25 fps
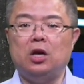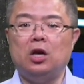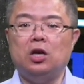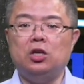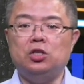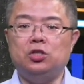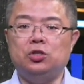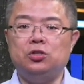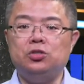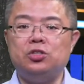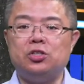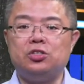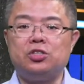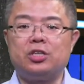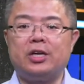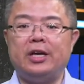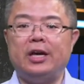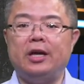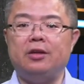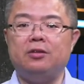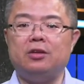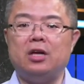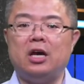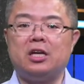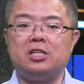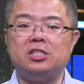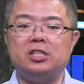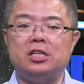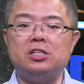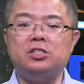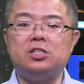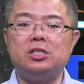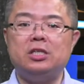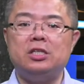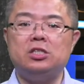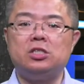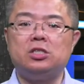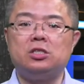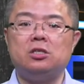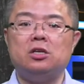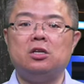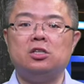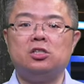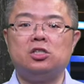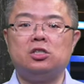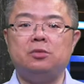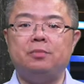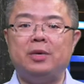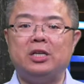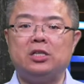Users can access these
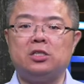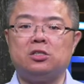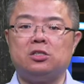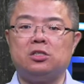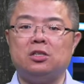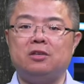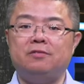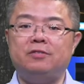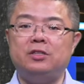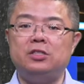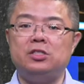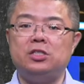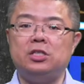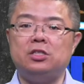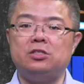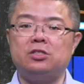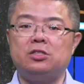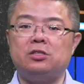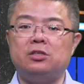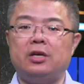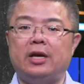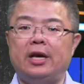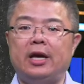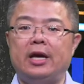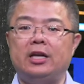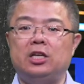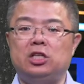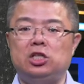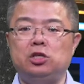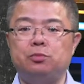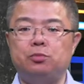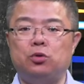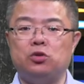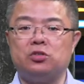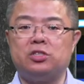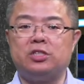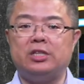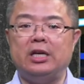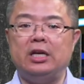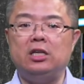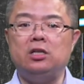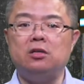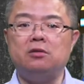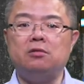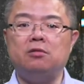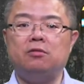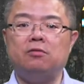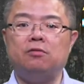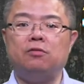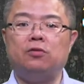semantic services and EPOS
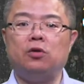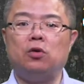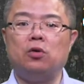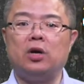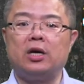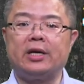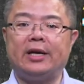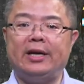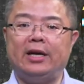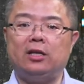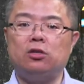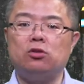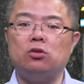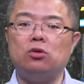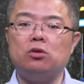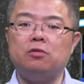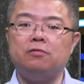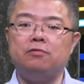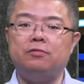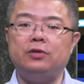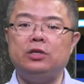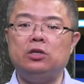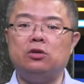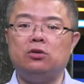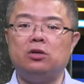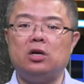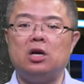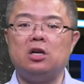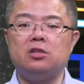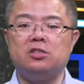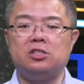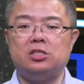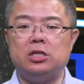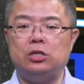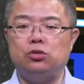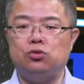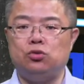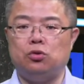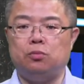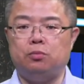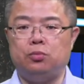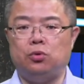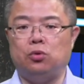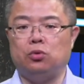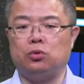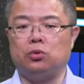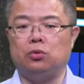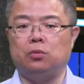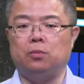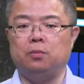data from a catalog via a central
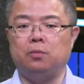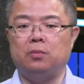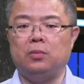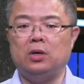portal.